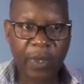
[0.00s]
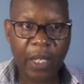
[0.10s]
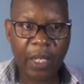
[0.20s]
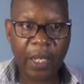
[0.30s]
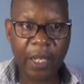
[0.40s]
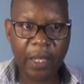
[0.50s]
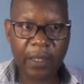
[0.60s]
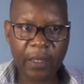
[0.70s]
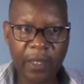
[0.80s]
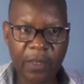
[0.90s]

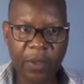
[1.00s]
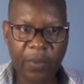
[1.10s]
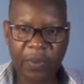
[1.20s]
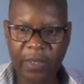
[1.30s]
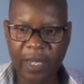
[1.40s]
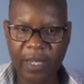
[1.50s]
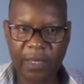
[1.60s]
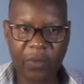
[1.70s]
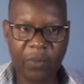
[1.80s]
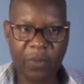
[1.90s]
English computer, it
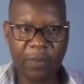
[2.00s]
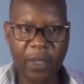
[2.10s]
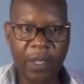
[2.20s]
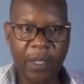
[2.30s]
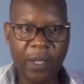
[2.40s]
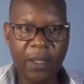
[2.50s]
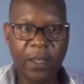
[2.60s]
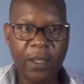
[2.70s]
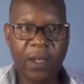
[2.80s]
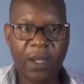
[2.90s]
will be mean.
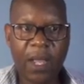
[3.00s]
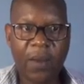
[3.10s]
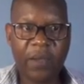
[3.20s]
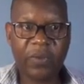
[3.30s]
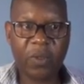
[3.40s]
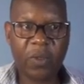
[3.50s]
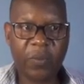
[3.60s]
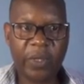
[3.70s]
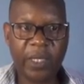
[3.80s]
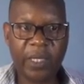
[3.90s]
Now I have to
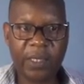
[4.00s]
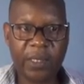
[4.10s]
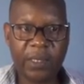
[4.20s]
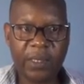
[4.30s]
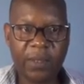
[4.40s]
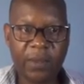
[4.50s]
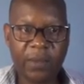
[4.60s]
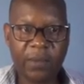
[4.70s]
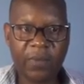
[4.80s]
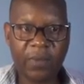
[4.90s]
copy this
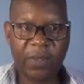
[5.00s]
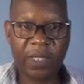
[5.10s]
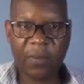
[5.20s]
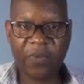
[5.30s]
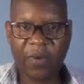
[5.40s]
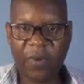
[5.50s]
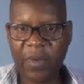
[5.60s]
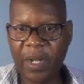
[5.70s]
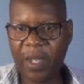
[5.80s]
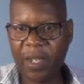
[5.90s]
same
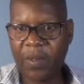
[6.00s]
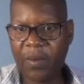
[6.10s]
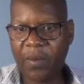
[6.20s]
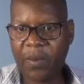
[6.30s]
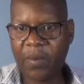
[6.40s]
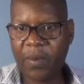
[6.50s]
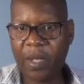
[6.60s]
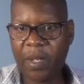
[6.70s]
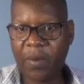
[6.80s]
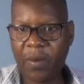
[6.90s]
formula
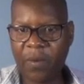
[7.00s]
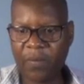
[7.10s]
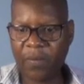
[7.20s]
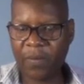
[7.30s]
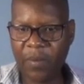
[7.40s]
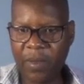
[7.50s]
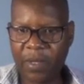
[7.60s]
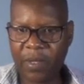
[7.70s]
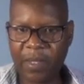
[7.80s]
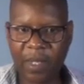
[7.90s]
in all
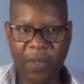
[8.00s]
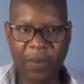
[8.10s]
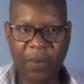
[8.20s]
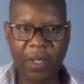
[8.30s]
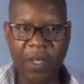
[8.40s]
criteria.